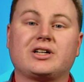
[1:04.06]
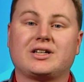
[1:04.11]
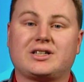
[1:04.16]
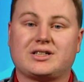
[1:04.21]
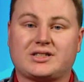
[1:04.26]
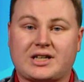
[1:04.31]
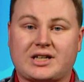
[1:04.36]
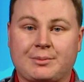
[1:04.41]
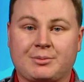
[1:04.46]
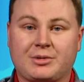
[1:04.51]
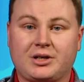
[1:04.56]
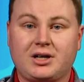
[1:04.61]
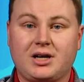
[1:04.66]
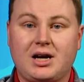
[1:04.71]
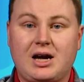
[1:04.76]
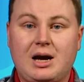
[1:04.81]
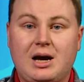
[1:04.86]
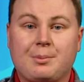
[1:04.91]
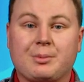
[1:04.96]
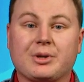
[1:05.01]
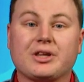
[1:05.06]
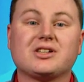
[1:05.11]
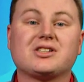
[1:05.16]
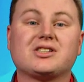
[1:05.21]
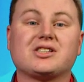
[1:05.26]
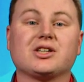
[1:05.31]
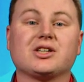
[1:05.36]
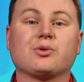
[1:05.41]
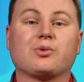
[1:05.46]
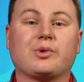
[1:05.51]
December, but there's
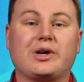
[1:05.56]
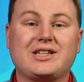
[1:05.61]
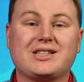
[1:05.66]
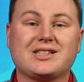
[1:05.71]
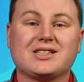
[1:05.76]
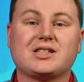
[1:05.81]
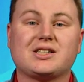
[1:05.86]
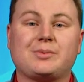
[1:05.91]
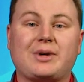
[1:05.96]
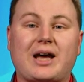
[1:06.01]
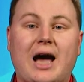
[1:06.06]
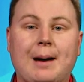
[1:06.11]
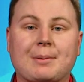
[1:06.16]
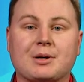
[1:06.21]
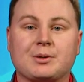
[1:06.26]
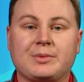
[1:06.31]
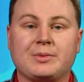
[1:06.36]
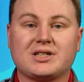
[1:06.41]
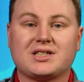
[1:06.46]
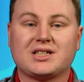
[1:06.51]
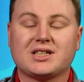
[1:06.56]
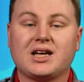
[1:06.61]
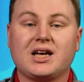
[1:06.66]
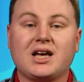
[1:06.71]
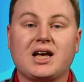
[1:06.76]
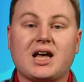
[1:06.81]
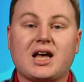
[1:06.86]
still reasons to be optimistic